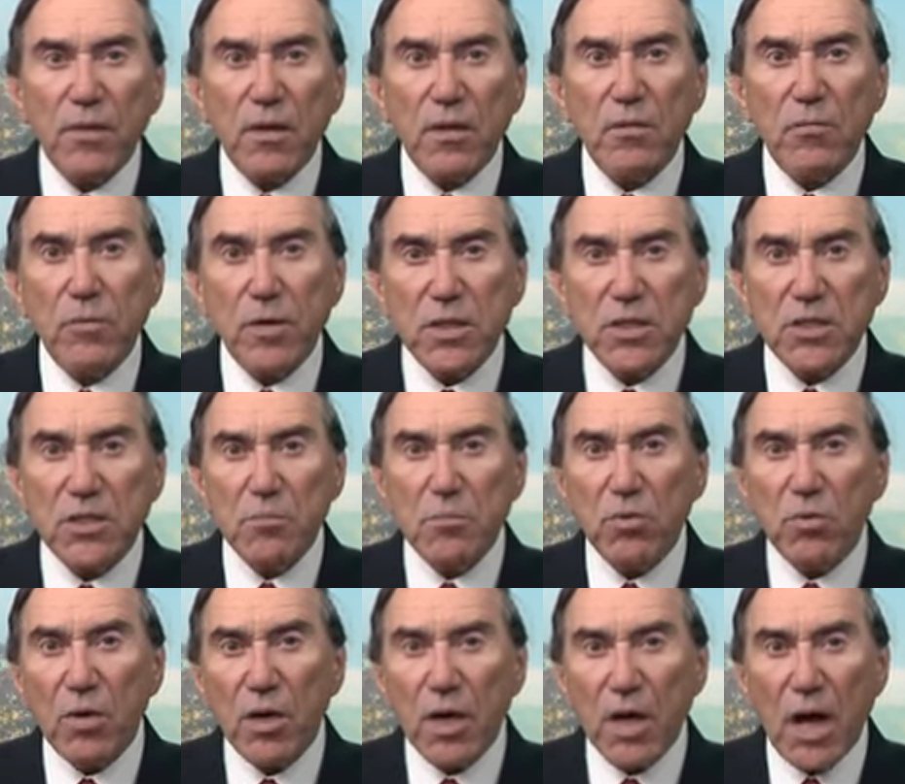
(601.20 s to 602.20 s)

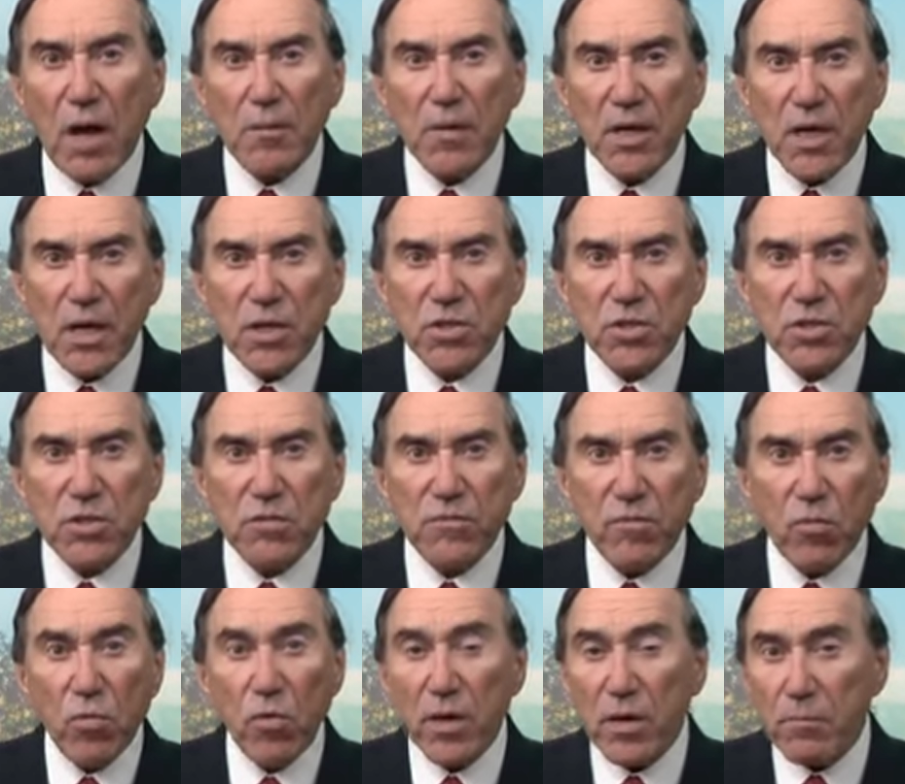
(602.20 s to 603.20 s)
reasonable accommodations
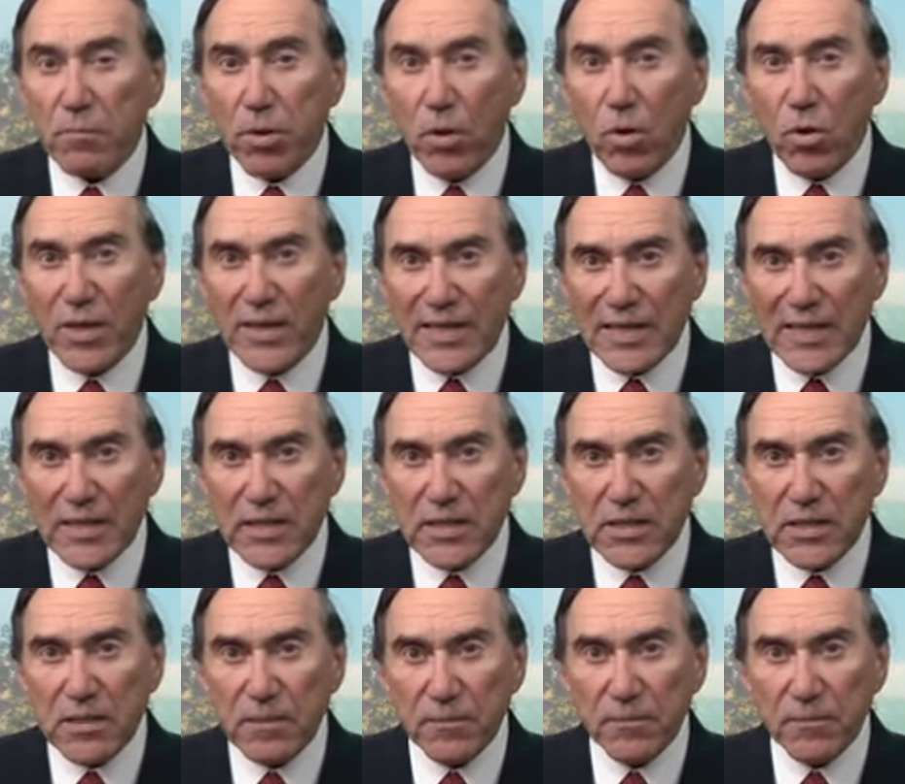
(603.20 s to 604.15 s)
for employees